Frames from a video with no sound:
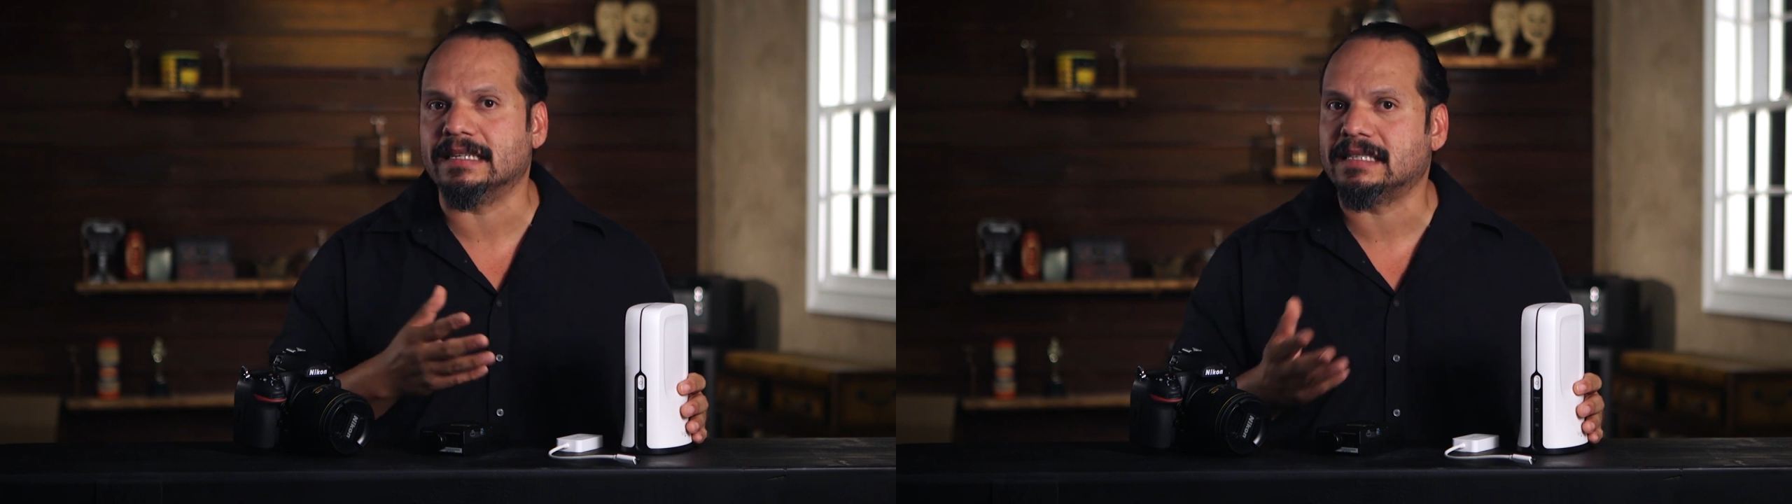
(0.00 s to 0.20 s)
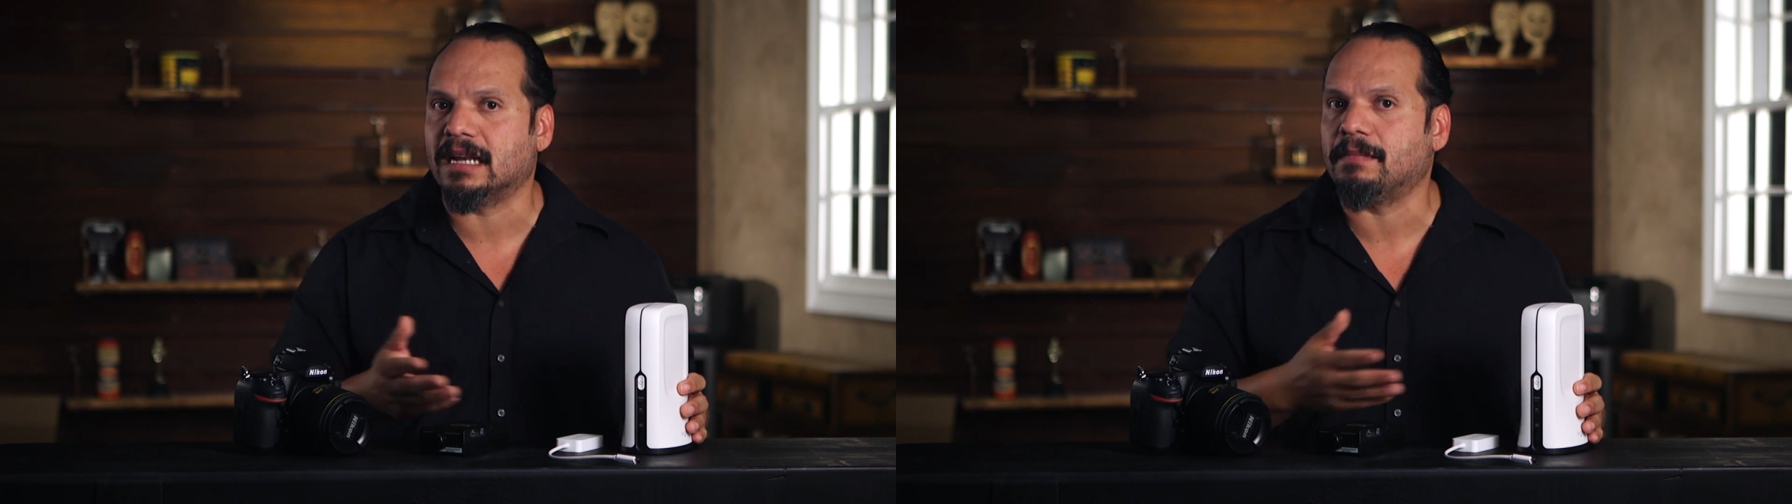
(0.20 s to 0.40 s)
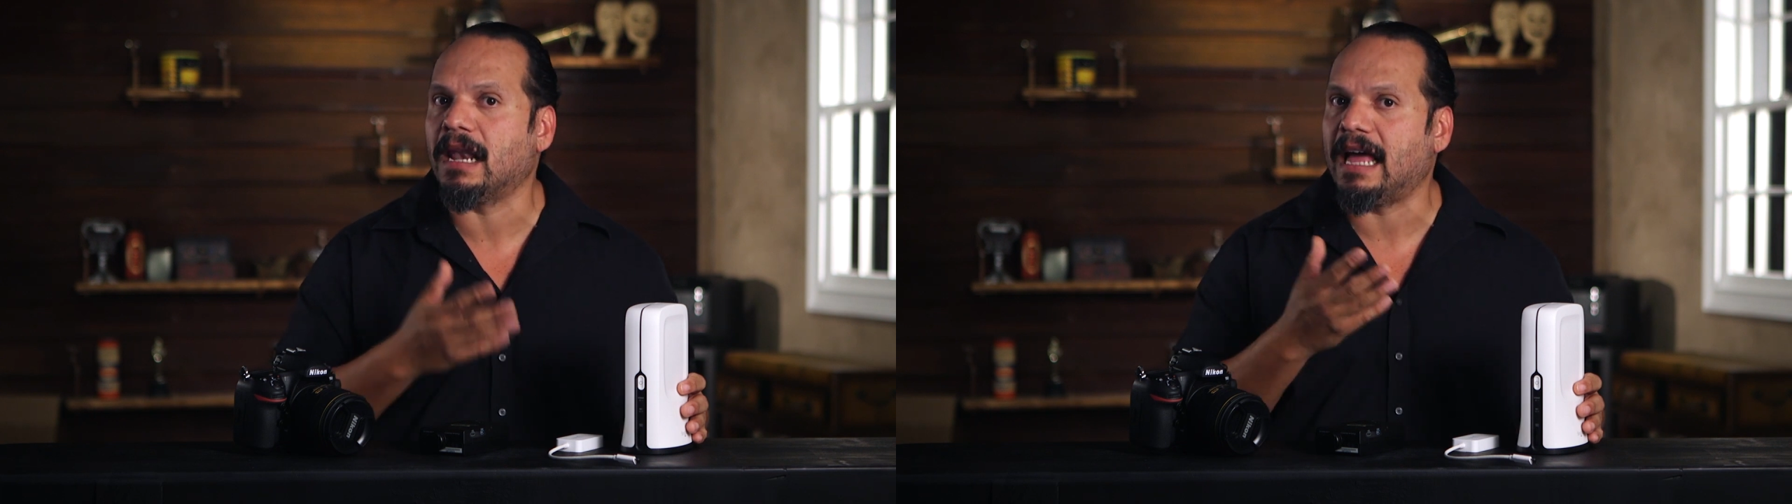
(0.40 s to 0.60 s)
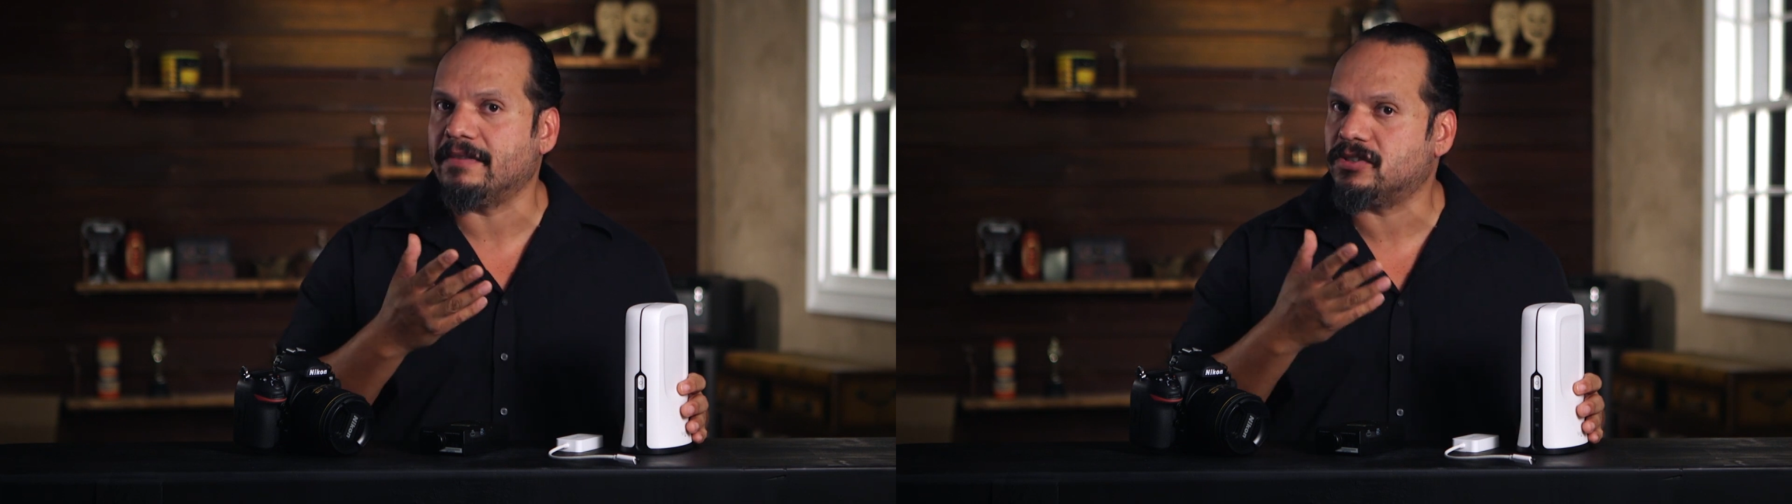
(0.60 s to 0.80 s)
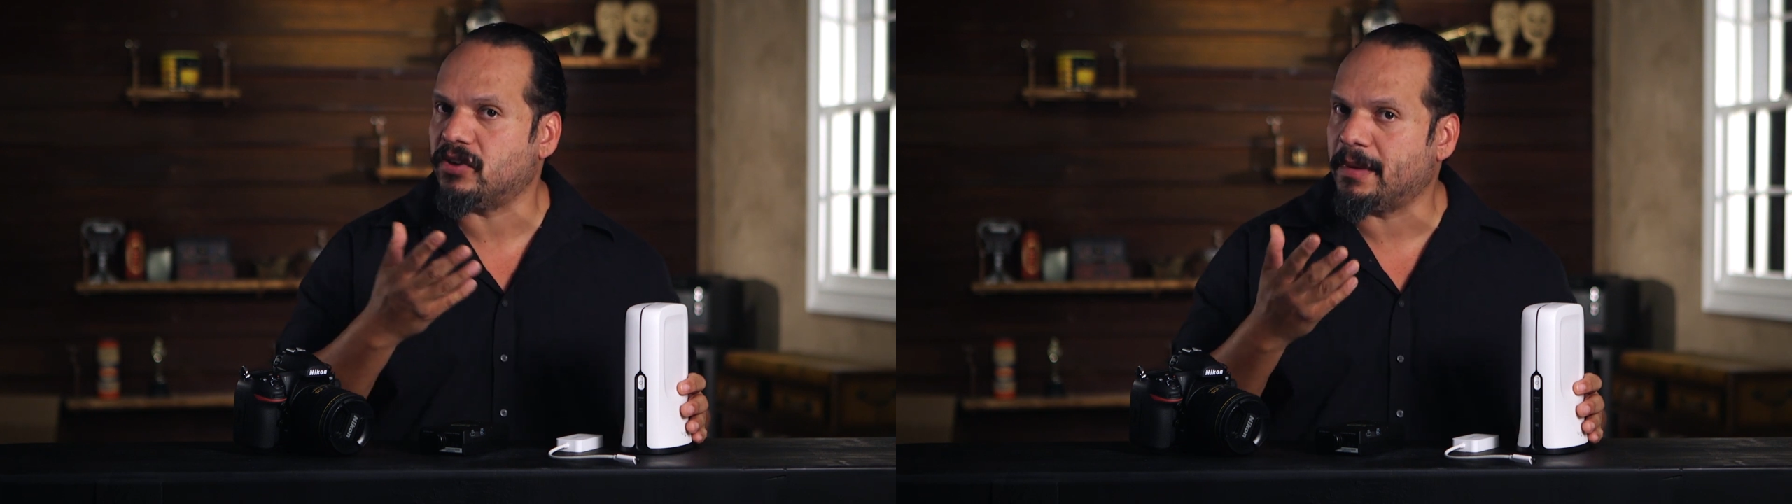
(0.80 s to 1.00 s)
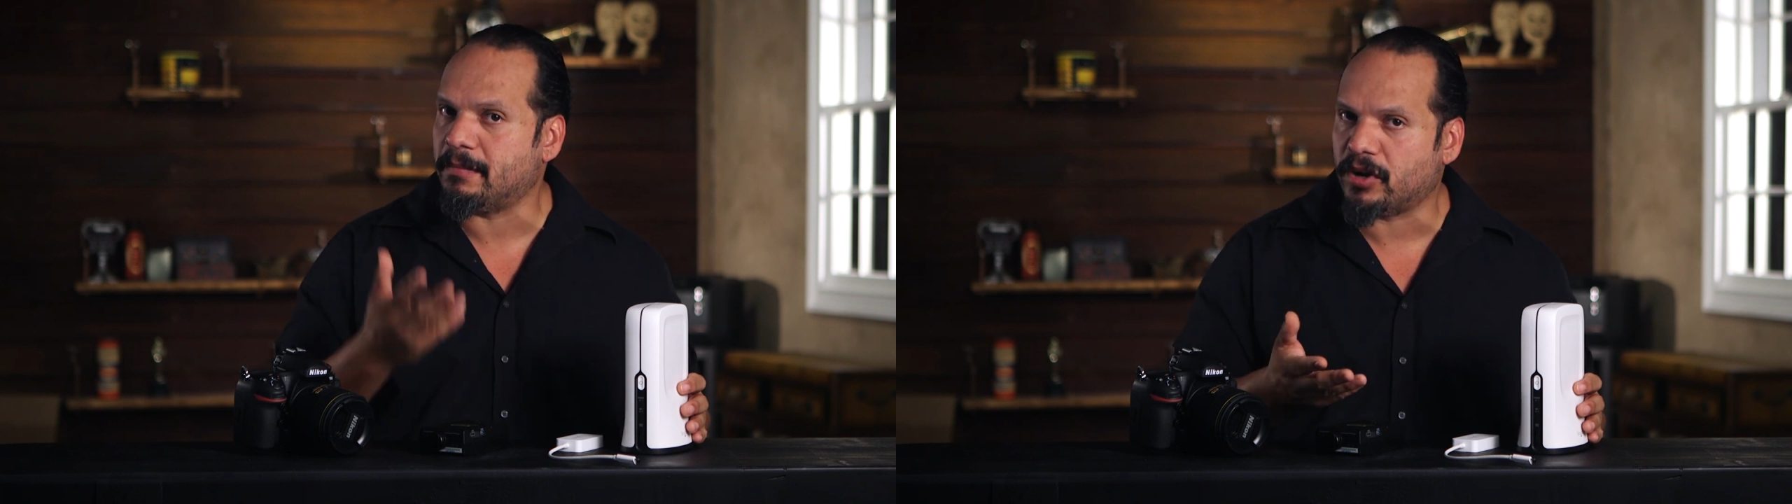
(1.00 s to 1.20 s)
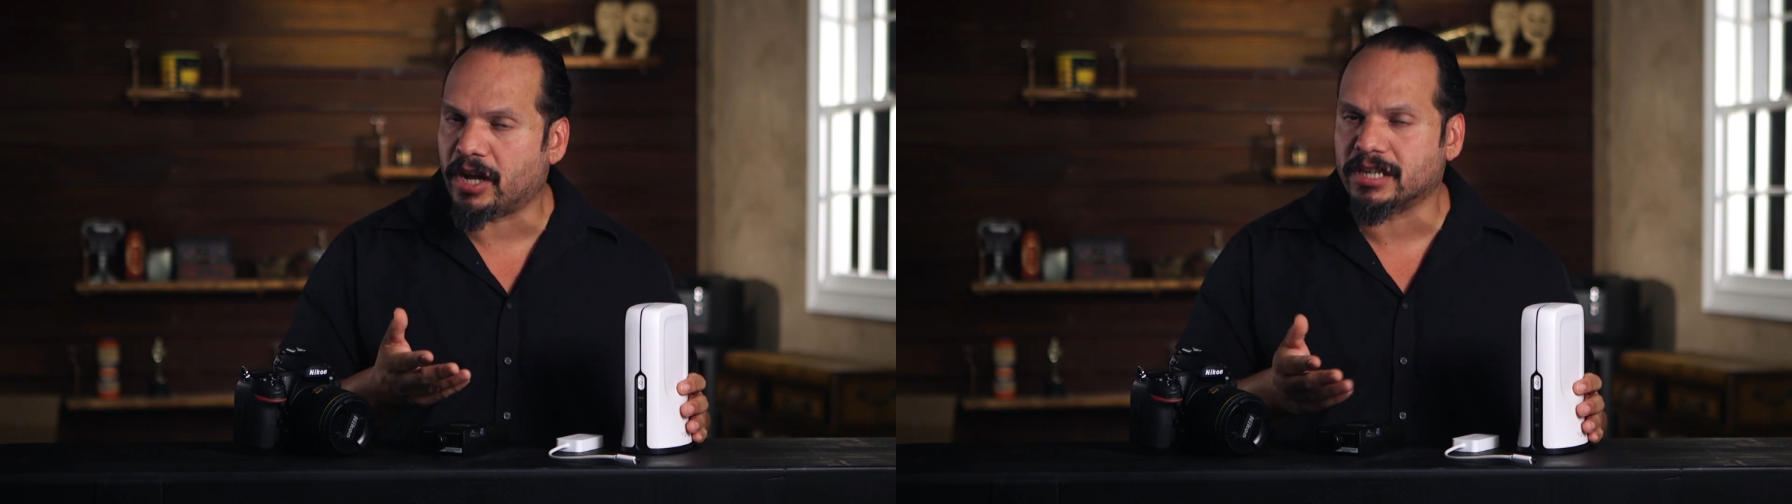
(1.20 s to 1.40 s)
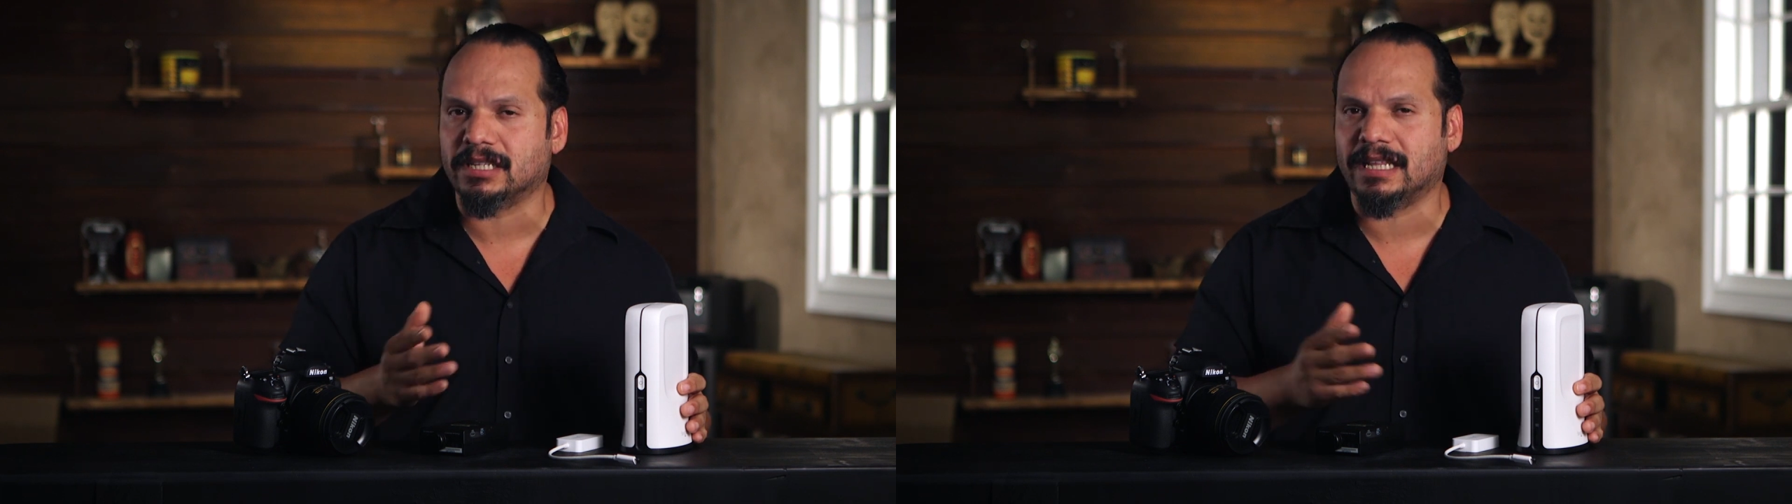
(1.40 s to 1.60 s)
to set up a live streaming
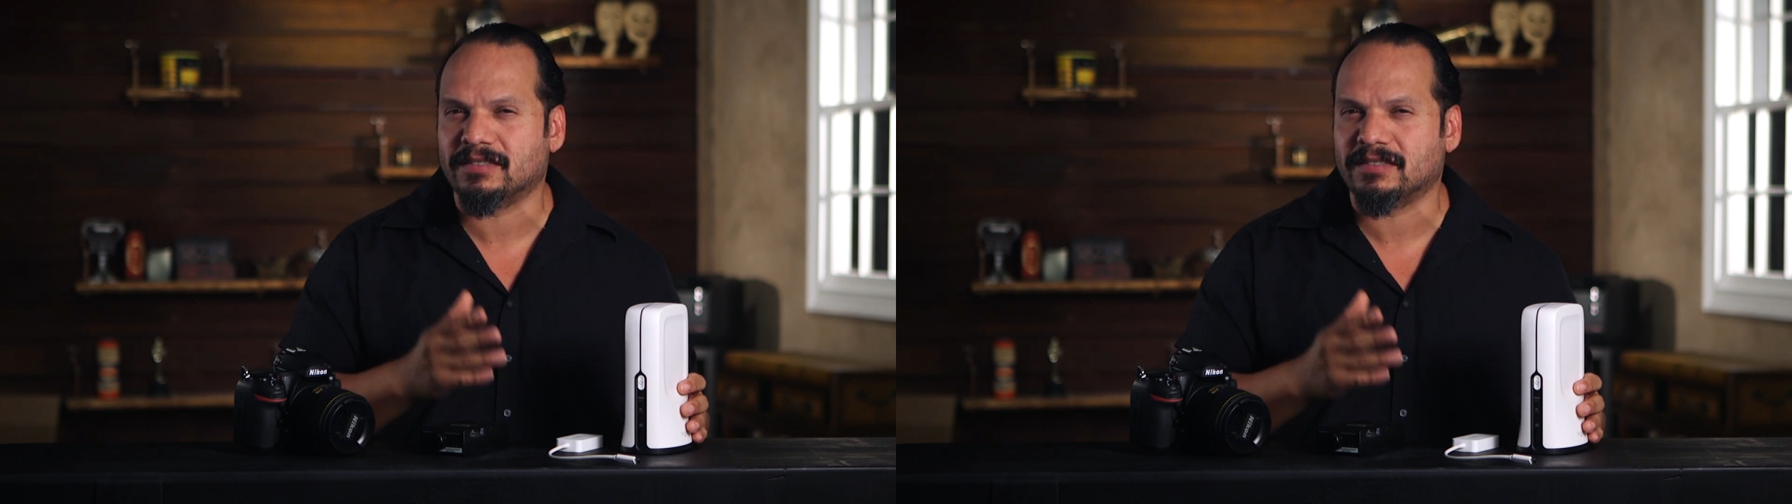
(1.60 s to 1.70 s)
production